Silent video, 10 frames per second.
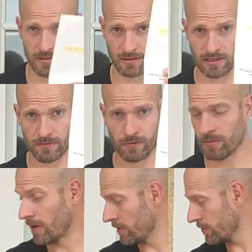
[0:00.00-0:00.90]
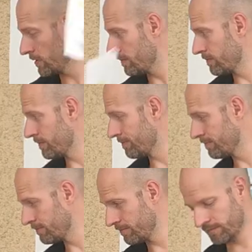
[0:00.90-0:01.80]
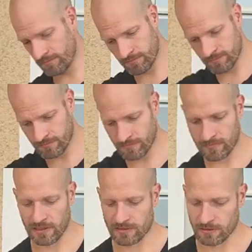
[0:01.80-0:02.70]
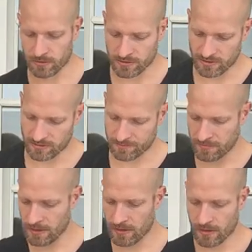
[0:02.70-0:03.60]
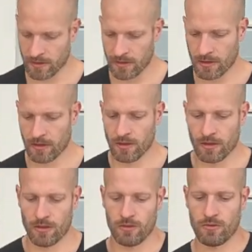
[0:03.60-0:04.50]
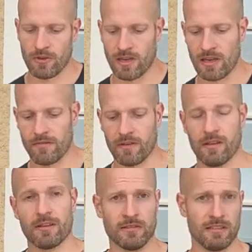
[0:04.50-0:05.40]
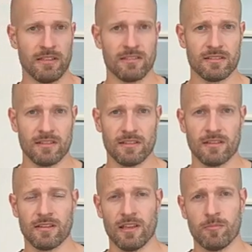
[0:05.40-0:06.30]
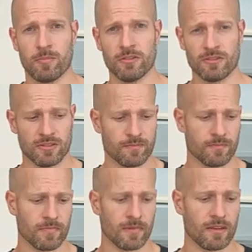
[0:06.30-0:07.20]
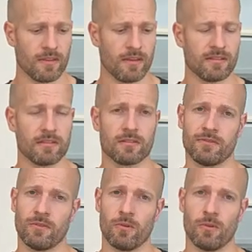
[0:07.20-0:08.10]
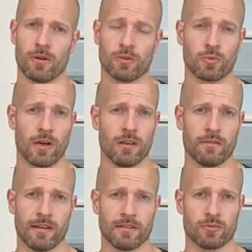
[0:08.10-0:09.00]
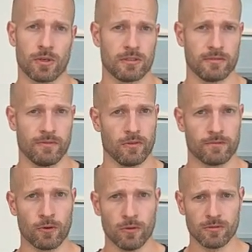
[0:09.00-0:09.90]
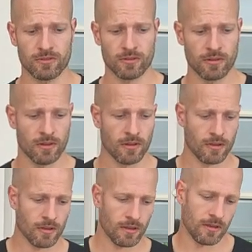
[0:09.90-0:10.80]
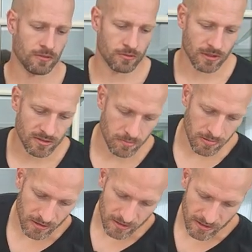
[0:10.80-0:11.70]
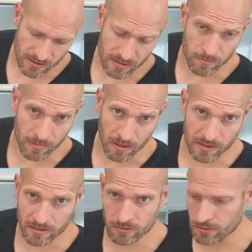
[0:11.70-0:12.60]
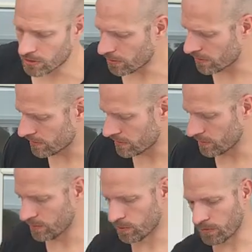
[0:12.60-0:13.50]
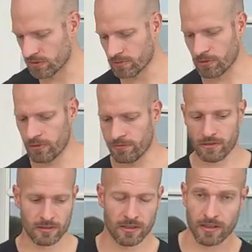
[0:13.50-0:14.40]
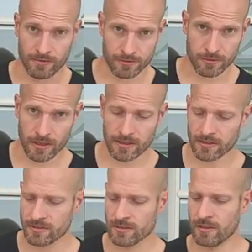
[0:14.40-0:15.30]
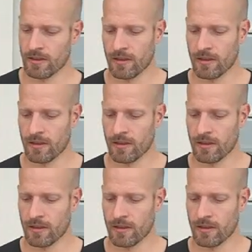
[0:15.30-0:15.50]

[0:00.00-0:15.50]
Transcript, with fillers: except for the manual, let's lose it, you have DC input. This is for 12 and 24 volts, and you just plug it in your car, and it works perfectly. I've tried it.